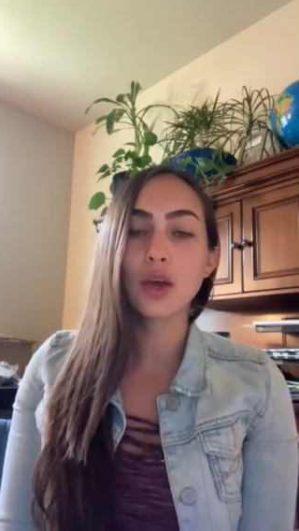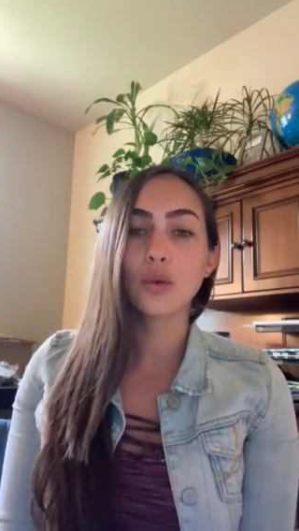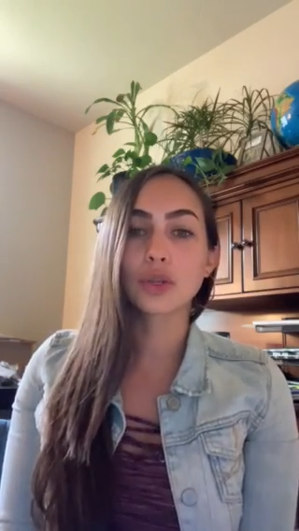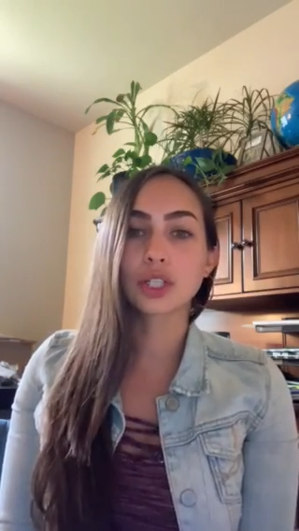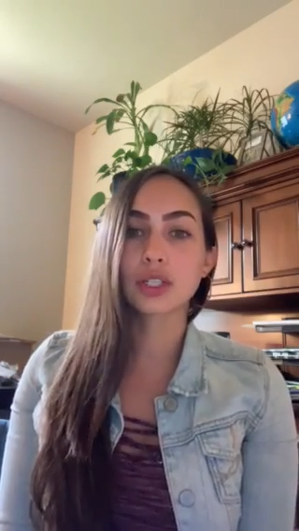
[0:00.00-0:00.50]

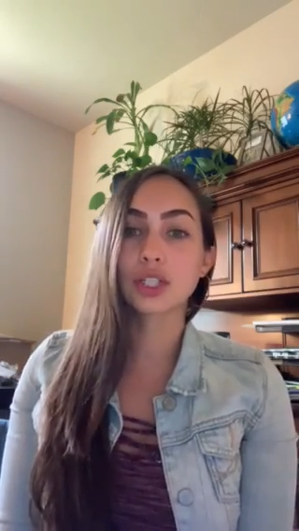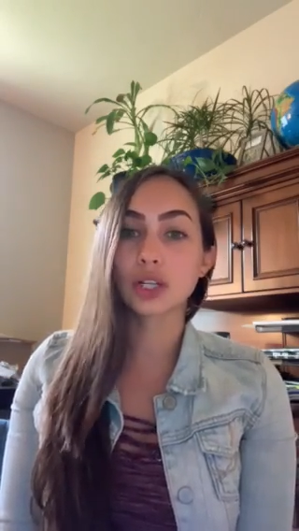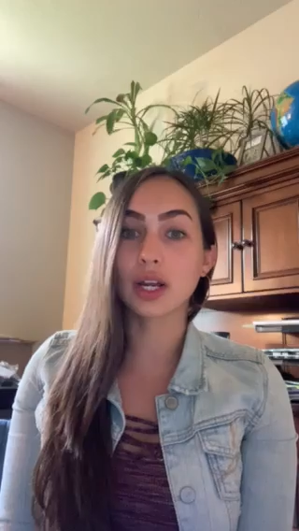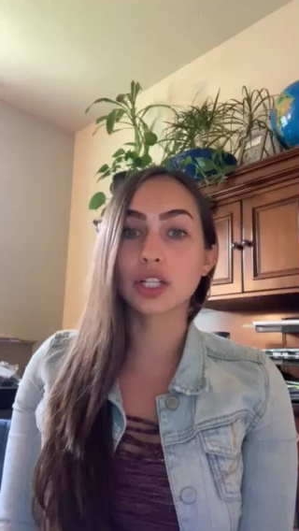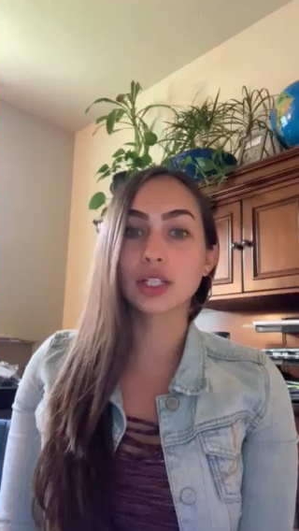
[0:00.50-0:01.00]
which is a
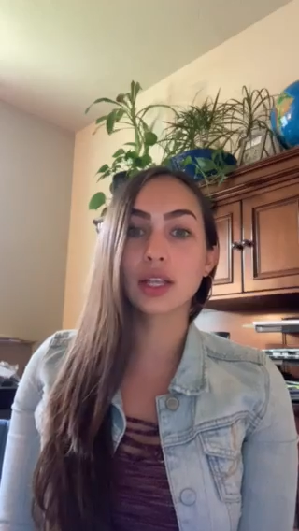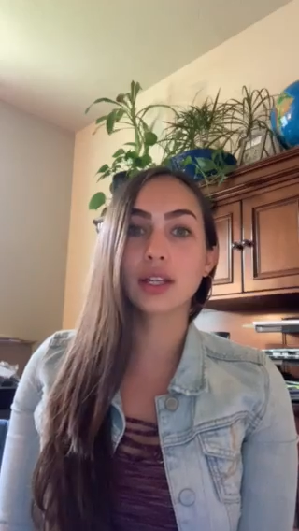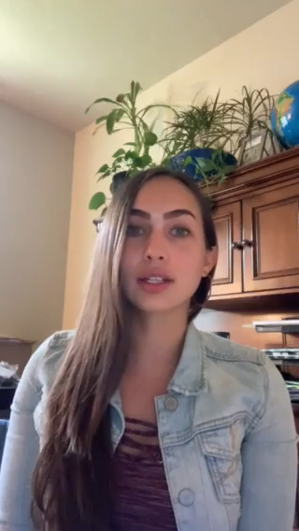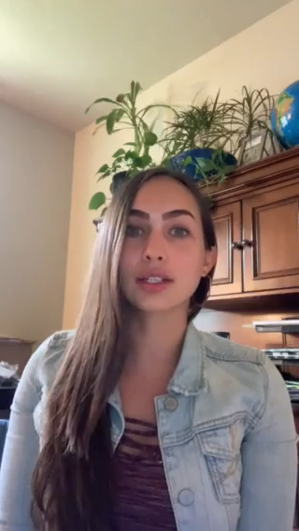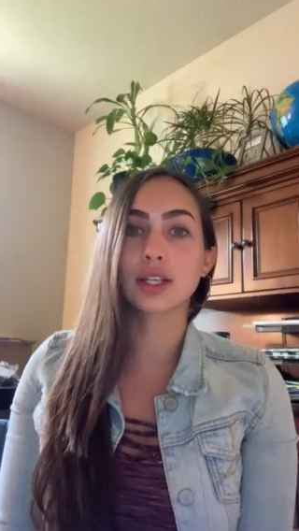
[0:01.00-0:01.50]
strategy that
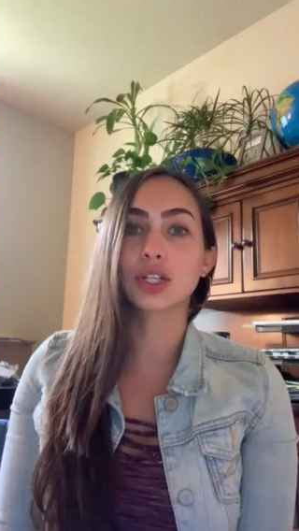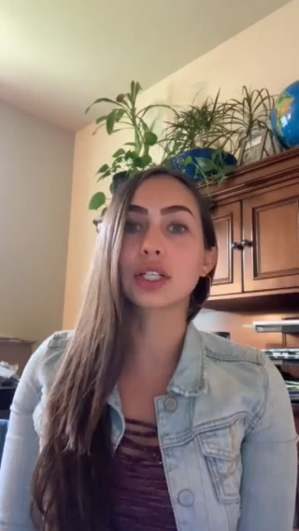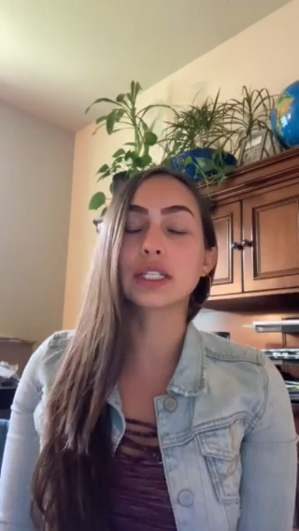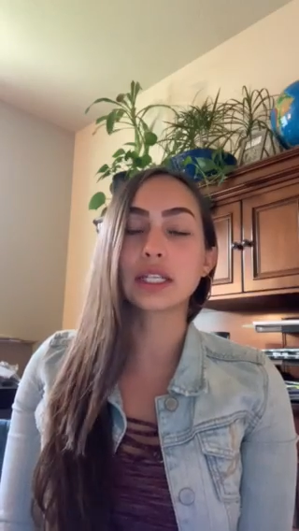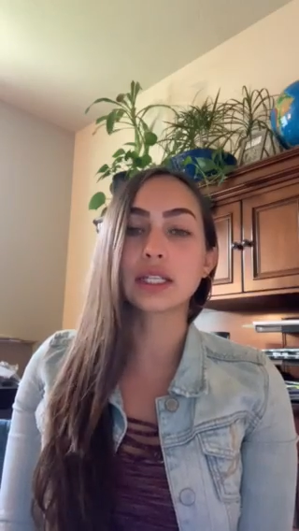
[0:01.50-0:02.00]
is
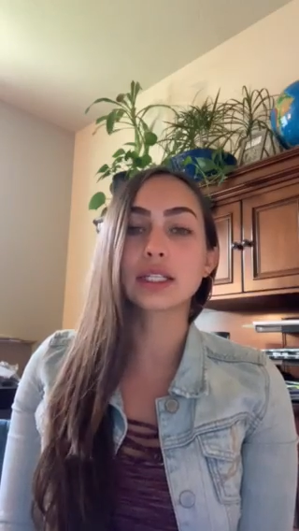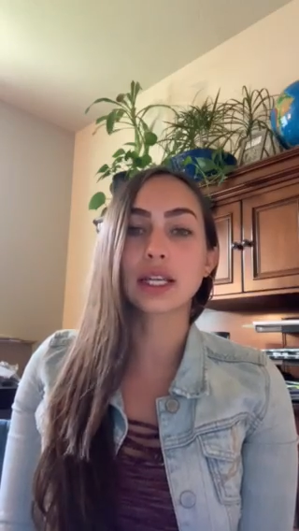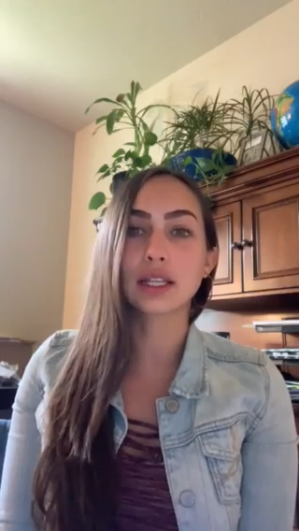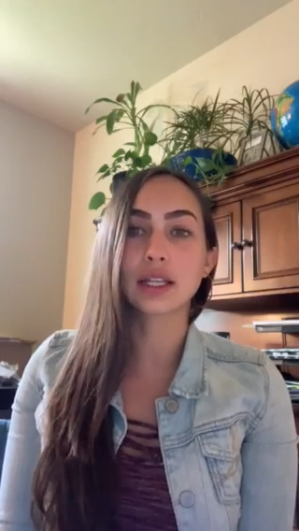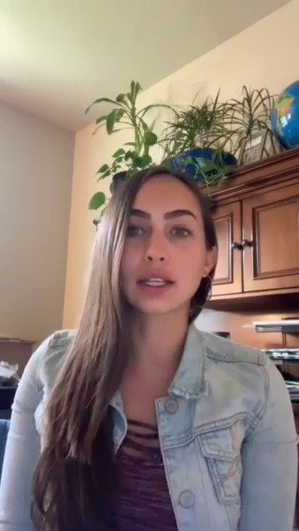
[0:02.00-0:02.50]
increasingly
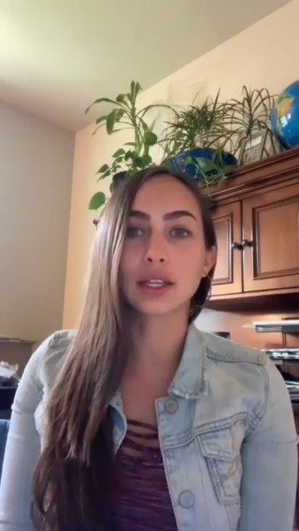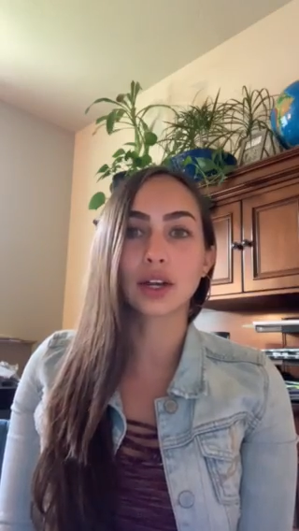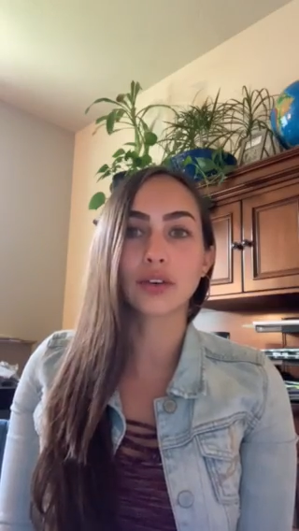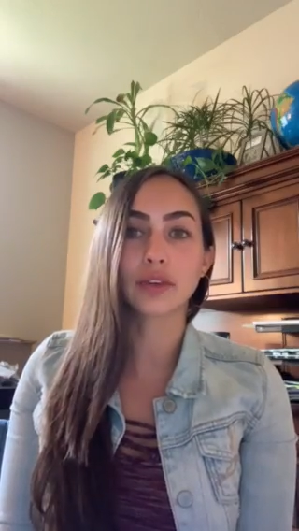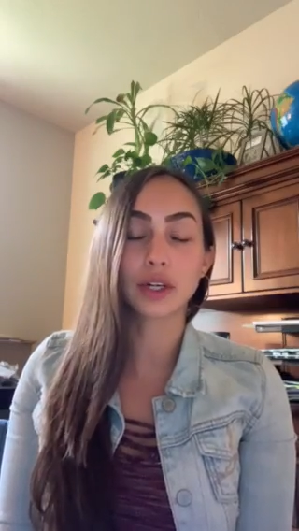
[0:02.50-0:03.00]
salient in
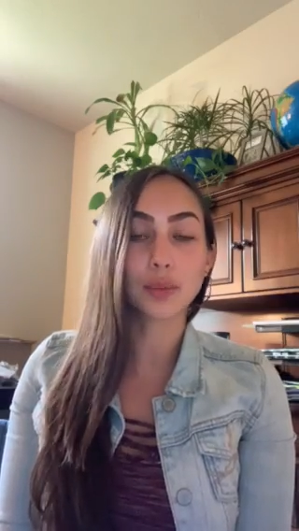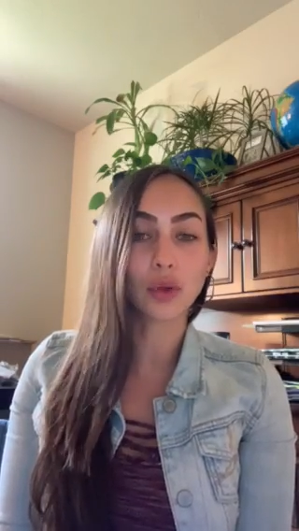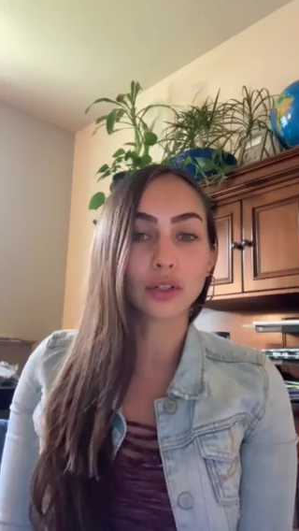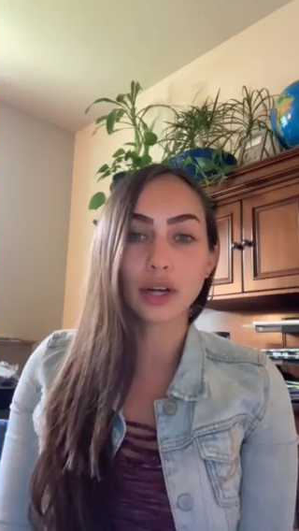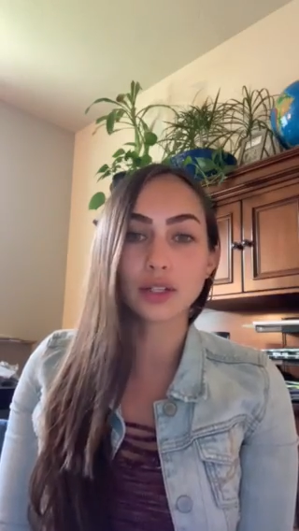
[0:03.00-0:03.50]
our very
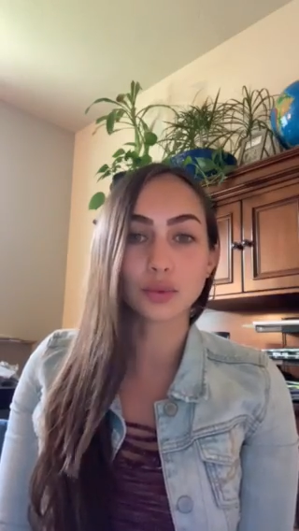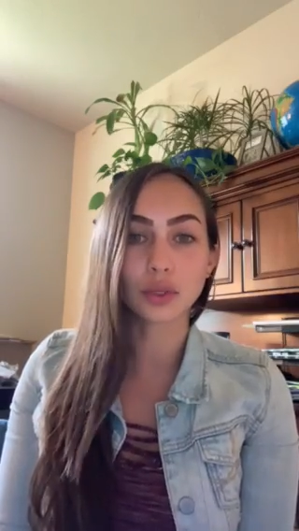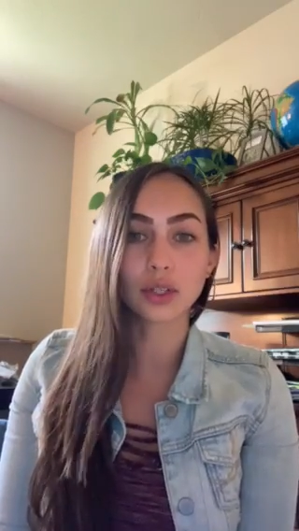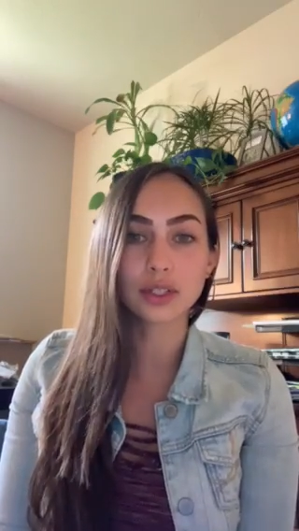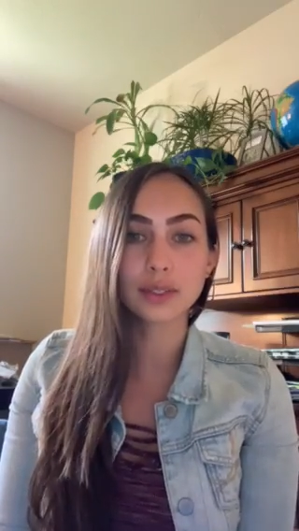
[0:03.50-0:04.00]
polarized
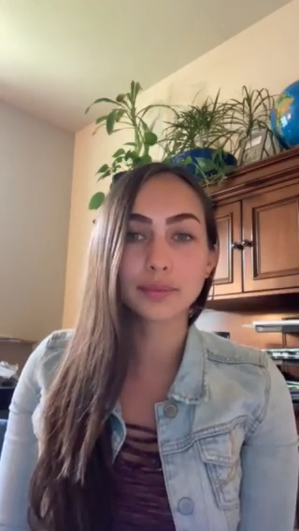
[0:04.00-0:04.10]
world.